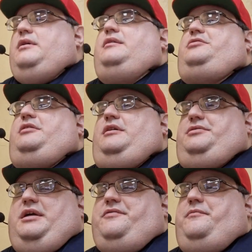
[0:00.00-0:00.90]
let's see.
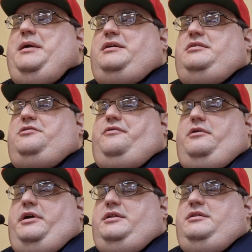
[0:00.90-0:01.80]
Thank you for making this
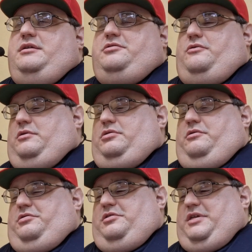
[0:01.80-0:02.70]
far in. Let's go and
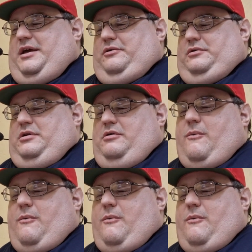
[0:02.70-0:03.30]
close this out.